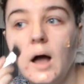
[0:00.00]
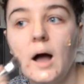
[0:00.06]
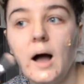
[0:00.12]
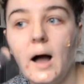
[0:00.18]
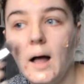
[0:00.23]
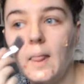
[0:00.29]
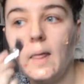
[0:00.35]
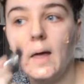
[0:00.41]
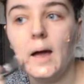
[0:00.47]

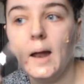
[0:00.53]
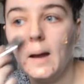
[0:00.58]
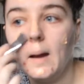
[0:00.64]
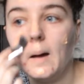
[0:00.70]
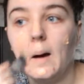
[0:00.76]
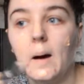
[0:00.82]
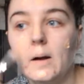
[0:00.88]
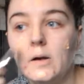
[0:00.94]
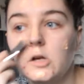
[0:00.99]
And then
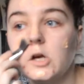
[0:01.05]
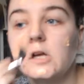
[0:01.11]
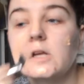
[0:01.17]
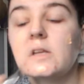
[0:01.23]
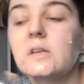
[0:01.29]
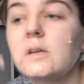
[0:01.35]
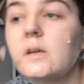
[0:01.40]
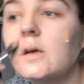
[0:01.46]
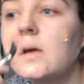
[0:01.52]
I
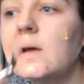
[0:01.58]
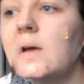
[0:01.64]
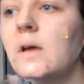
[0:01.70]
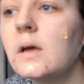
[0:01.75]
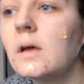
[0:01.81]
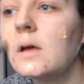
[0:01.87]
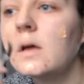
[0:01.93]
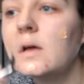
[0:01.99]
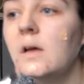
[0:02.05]
just,
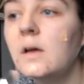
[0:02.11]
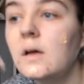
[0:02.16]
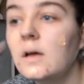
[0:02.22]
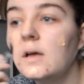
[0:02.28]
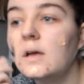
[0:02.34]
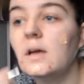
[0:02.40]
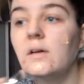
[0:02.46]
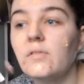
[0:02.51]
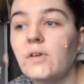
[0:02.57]

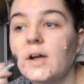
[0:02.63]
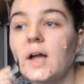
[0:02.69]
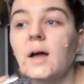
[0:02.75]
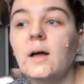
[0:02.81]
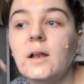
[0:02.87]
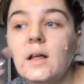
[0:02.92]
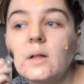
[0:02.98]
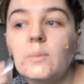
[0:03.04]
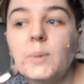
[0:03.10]
if I get a
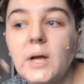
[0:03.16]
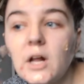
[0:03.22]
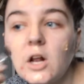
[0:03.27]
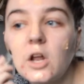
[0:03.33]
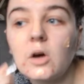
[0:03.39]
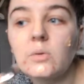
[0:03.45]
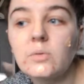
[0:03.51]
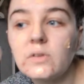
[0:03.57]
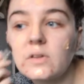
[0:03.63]
little bit
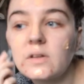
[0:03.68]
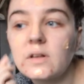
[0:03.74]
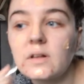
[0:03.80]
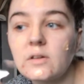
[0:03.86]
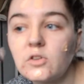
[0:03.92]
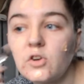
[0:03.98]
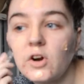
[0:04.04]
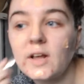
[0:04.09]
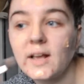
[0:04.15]
close, it's because I'm
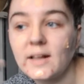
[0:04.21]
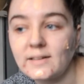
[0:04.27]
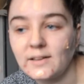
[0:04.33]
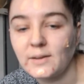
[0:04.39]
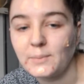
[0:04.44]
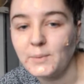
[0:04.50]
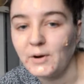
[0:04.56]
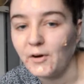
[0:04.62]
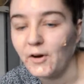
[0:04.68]
trying to get to
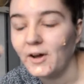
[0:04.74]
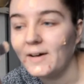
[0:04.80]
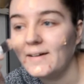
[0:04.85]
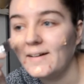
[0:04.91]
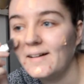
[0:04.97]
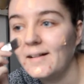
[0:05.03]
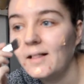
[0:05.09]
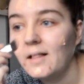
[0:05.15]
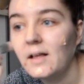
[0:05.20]
the mirror.
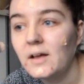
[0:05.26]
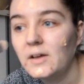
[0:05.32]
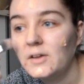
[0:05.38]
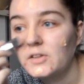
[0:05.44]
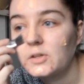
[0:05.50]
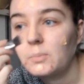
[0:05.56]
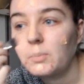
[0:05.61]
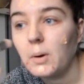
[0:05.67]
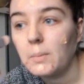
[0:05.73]
It's
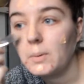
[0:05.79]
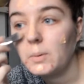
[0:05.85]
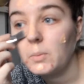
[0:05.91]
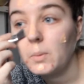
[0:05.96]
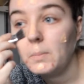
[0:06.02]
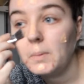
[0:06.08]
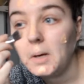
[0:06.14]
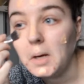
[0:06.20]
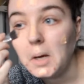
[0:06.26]
the problem
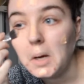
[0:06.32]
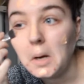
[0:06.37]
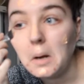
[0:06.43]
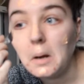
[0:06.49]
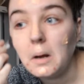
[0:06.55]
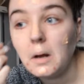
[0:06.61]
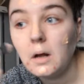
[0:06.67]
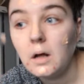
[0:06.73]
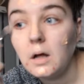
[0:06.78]
with being
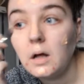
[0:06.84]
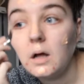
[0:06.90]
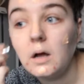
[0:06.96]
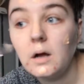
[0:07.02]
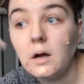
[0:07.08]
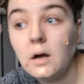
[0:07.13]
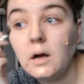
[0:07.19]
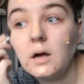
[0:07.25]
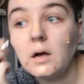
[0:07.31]

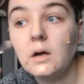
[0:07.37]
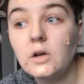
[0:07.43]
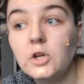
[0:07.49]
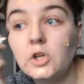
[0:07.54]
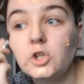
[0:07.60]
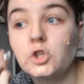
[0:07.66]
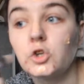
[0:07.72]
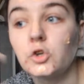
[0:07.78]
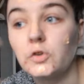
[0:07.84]

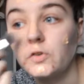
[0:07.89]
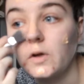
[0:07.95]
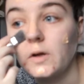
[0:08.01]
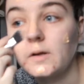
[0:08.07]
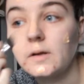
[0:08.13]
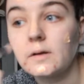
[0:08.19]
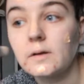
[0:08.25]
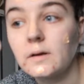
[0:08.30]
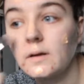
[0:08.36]

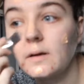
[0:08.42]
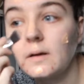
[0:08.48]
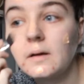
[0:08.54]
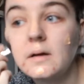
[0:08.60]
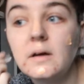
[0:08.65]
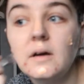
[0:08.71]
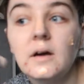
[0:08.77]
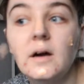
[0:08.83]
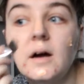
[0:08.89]
short-sighted.
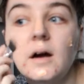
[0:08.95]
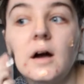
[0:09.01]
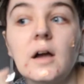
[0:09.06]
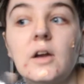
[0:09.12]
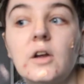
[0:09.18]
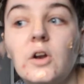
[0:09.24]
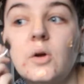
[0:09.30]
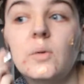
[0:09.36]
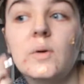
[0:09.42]
I
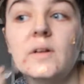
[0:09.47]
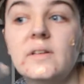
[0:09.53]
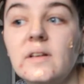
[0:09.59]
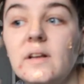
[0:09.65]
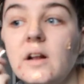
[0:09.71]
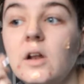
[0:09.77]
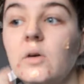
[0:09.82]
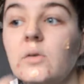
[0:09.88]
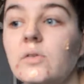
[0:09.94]
can only see
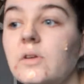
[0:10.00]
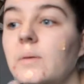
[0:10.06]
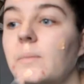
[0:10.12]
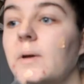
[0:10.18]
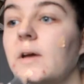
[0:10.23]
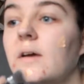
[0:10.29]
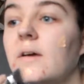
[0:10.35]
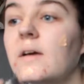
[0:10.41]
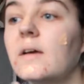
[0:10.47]
close to me.